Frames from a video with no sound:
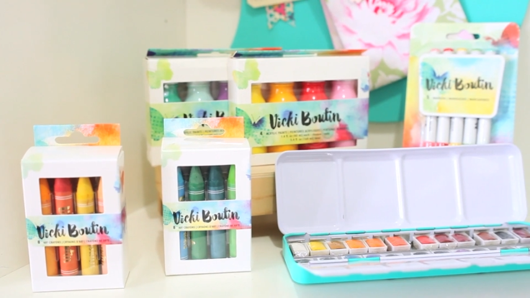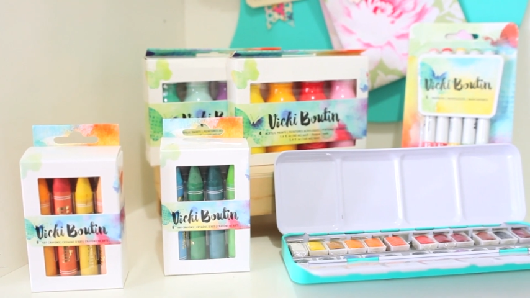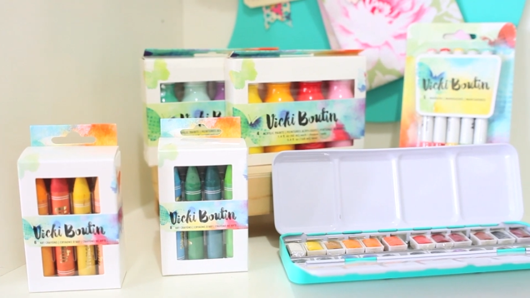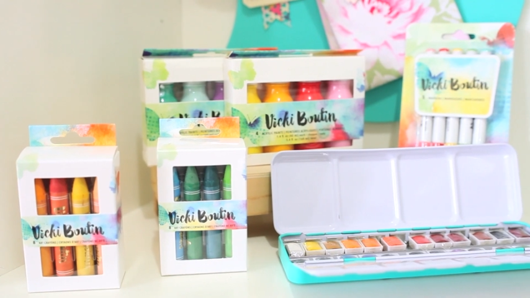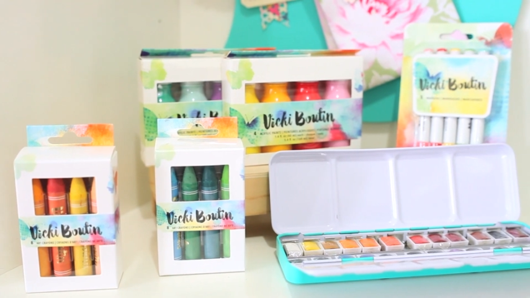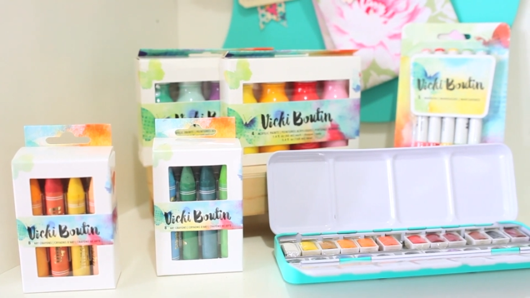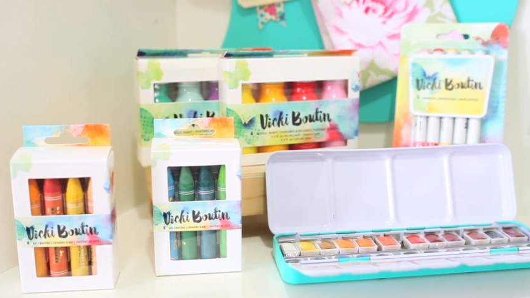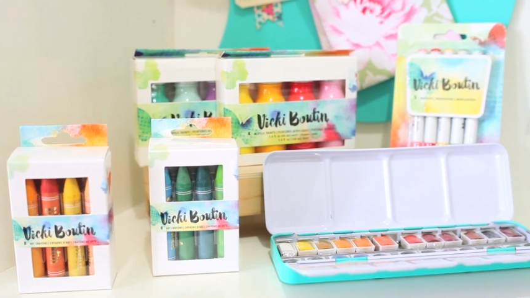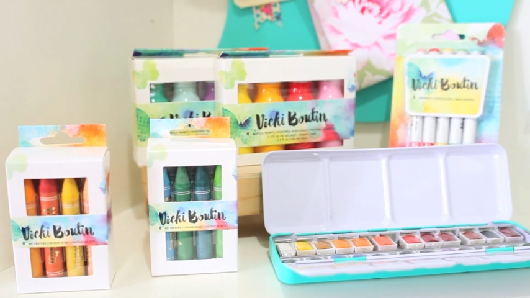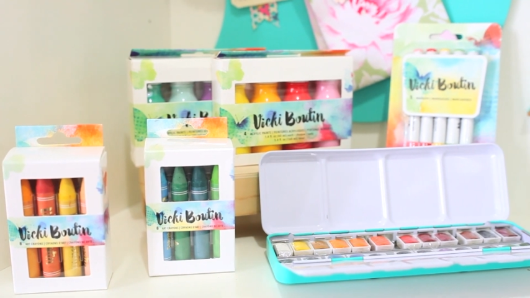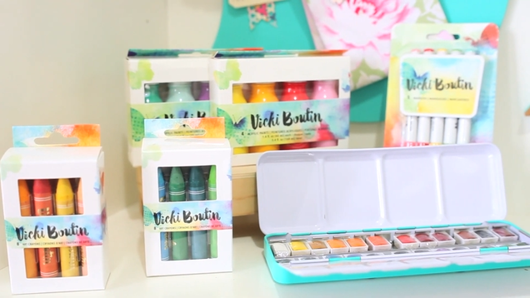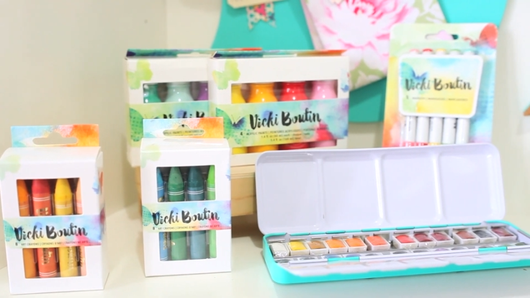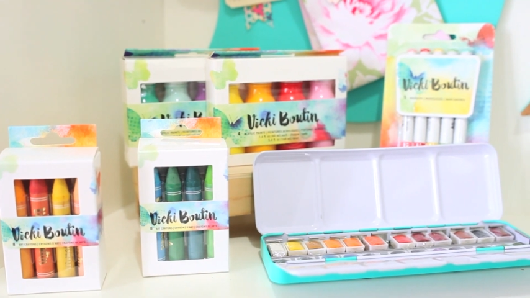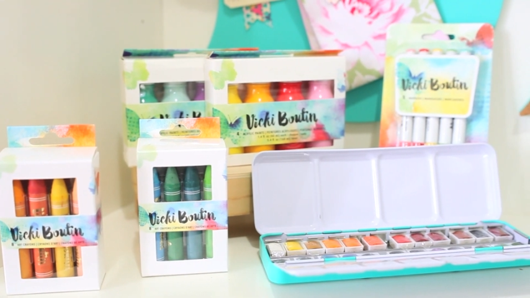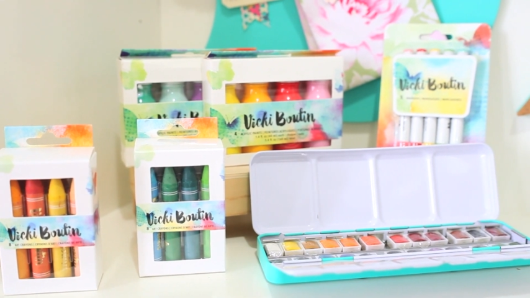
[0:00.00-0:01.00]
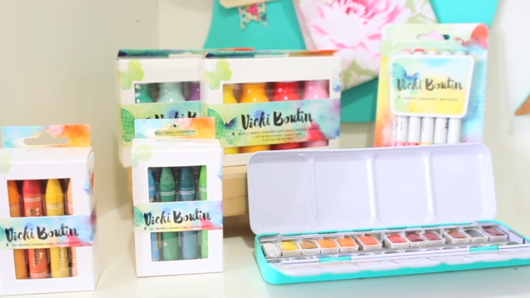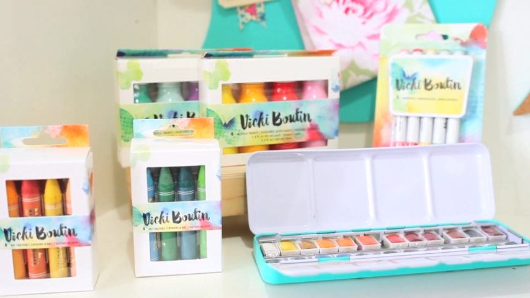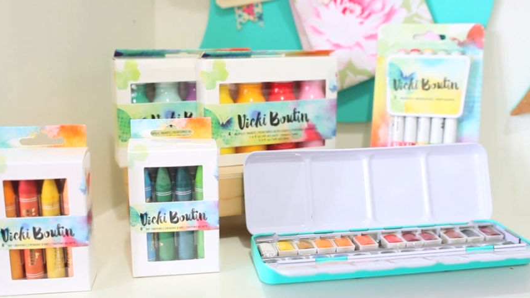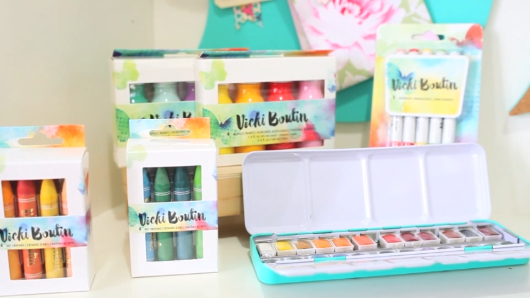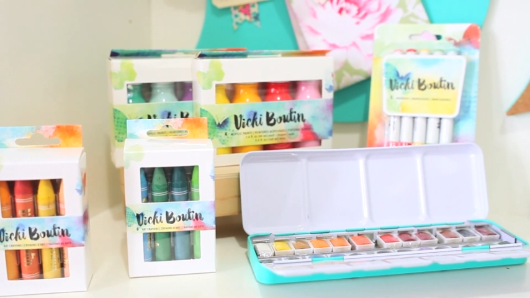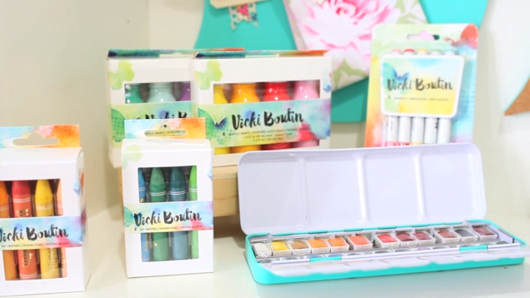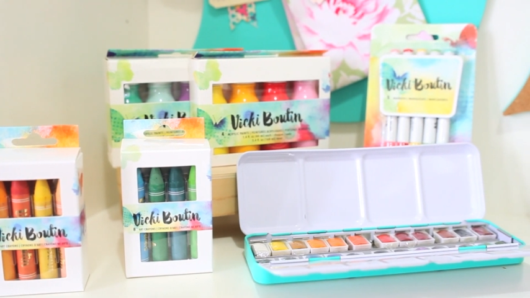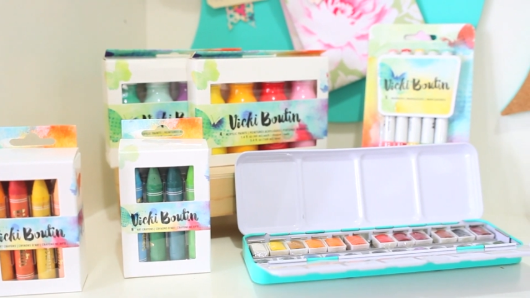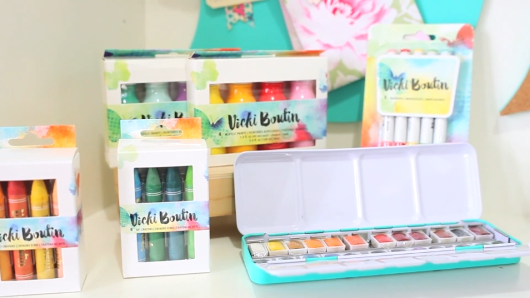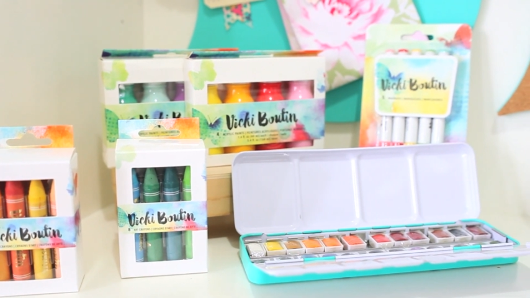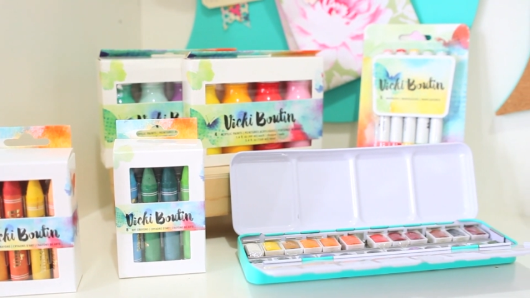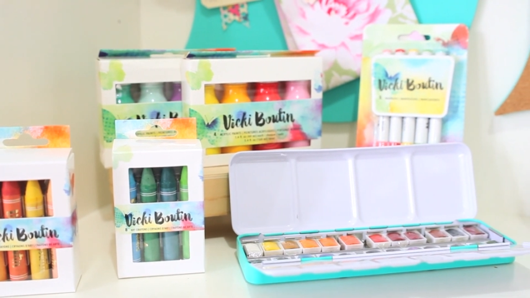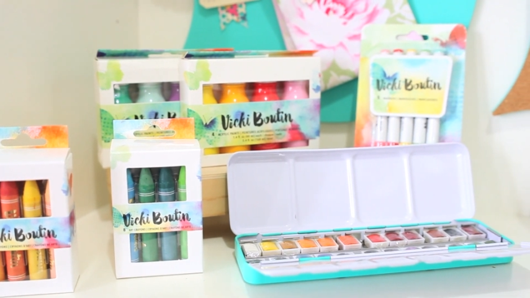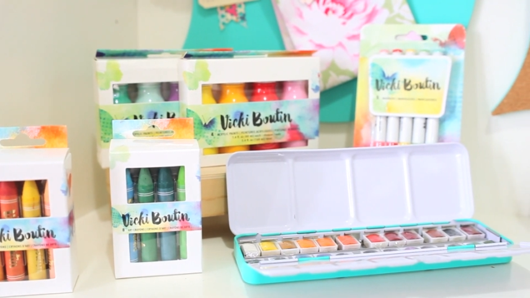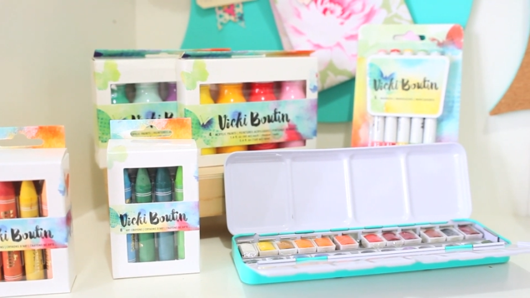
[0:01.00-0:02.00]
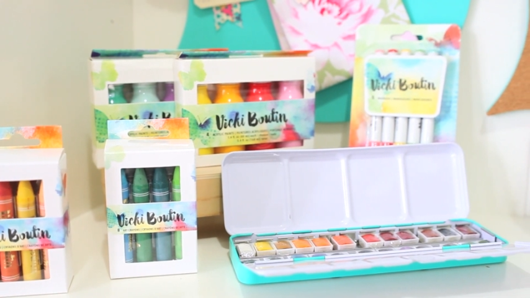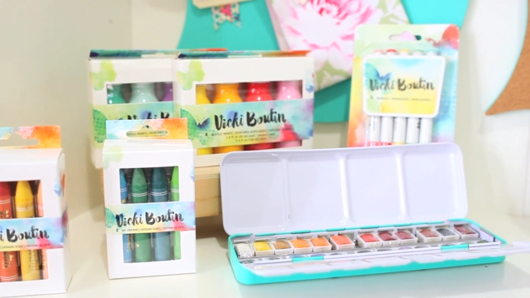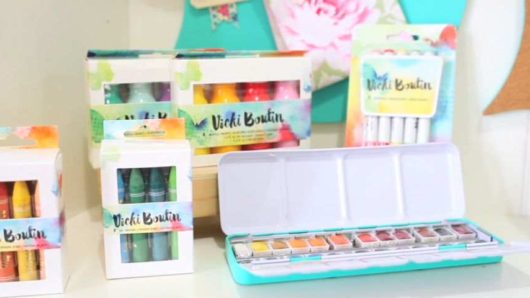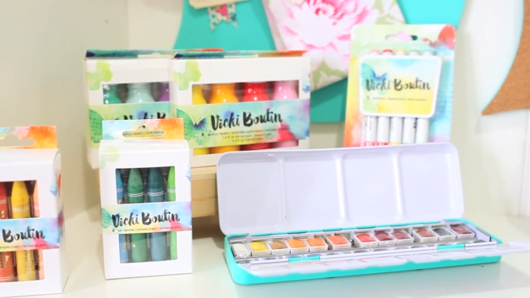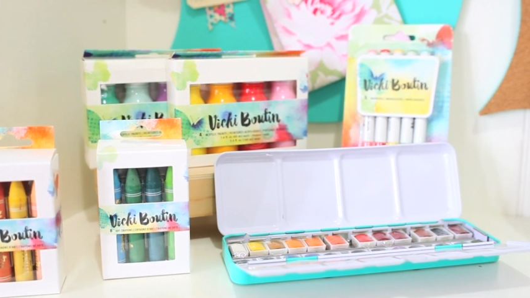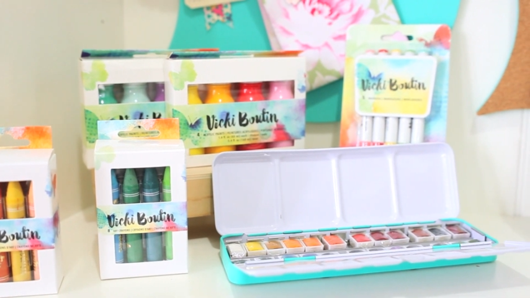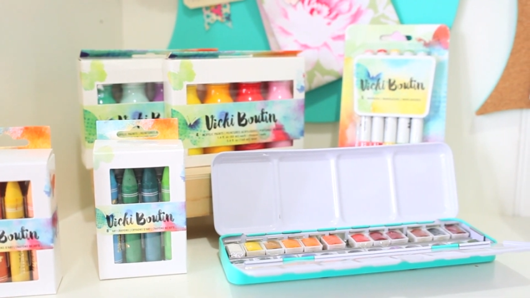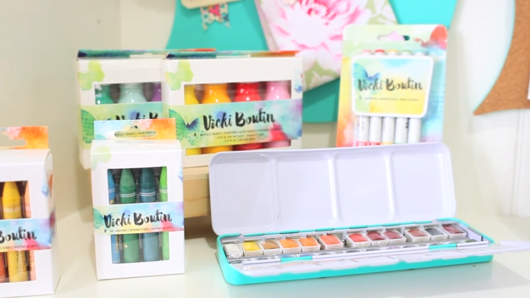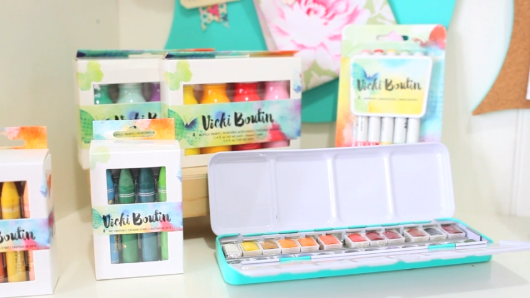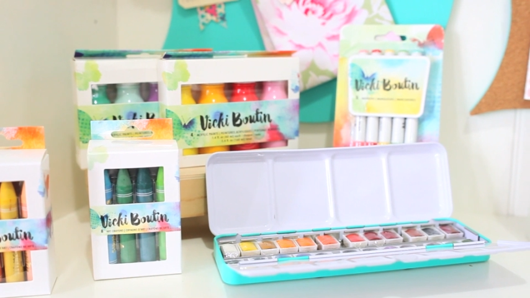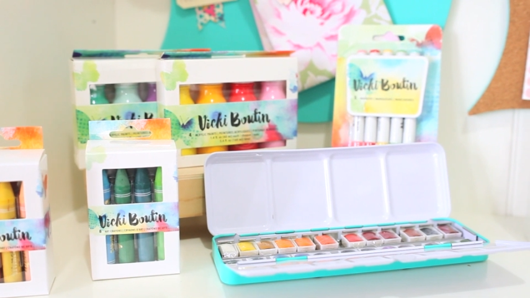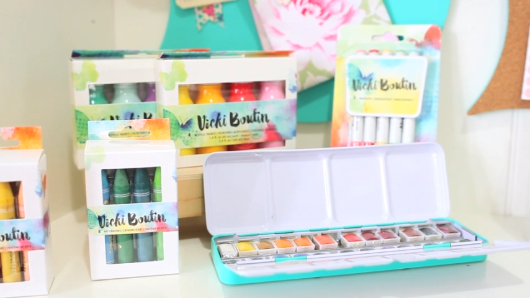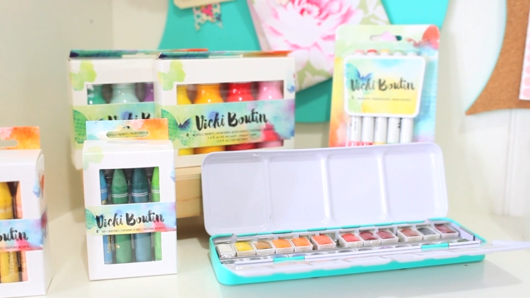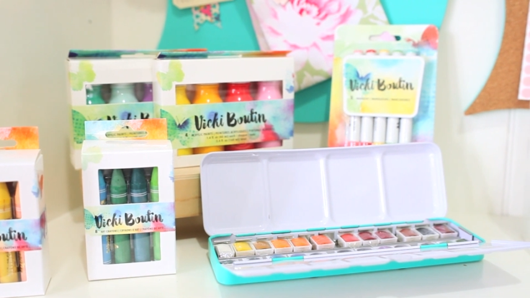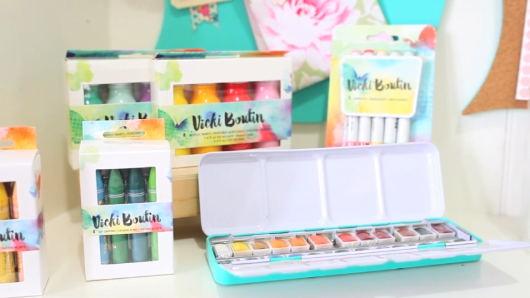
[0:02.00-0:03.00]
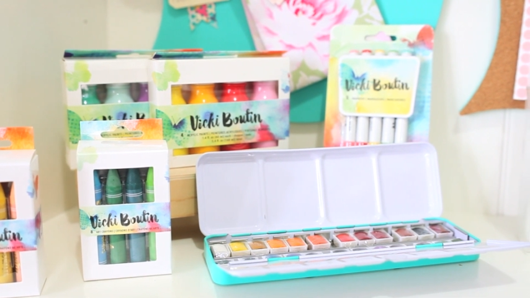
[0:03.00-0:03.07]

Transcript: (no speaker visible)